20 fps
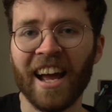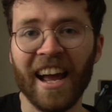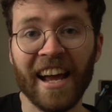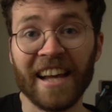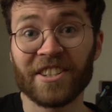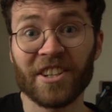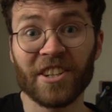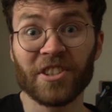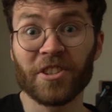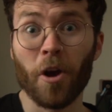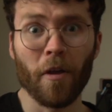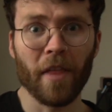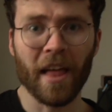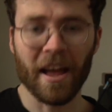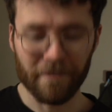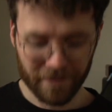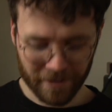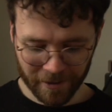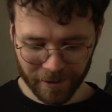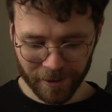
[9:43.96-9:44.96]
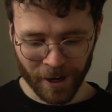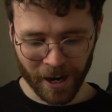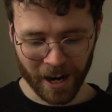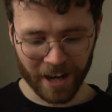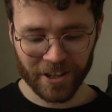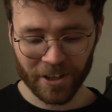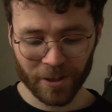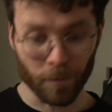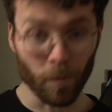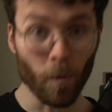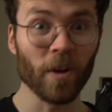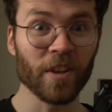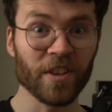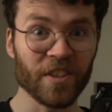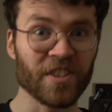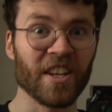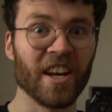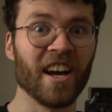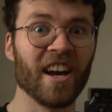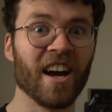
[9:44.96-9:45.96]
It's just got that feel to it. I just want
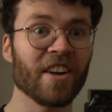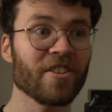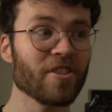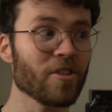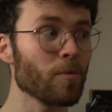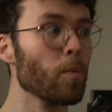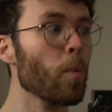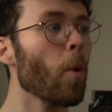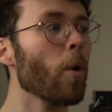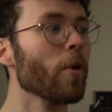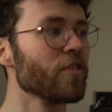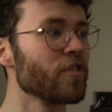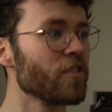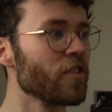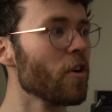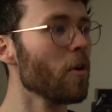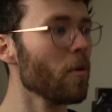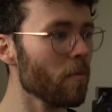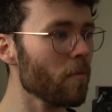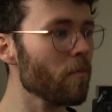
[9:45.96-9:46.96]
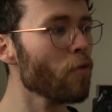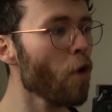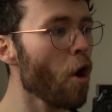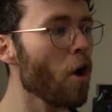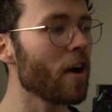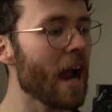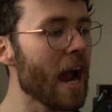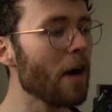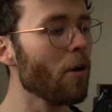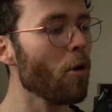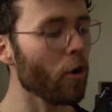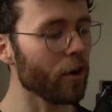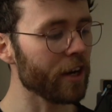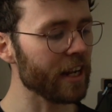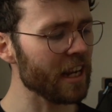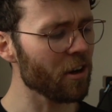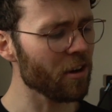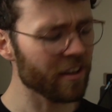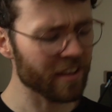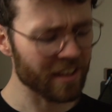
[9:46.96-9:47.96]
to rock out on
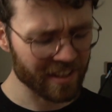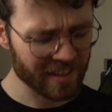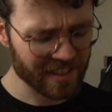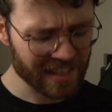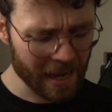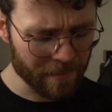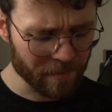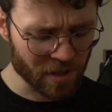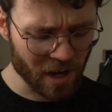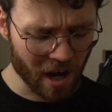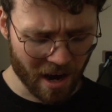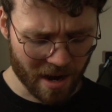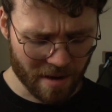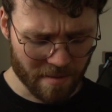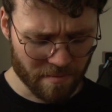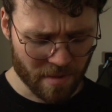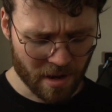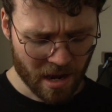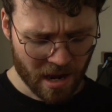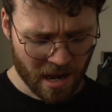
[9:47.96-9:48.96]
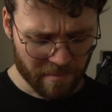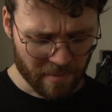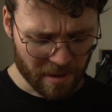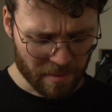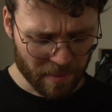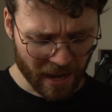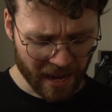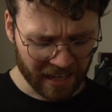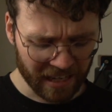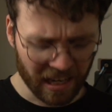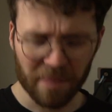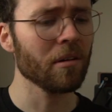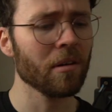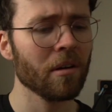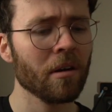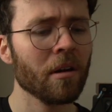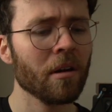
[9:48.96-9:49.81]
it, and at the same time, be playing like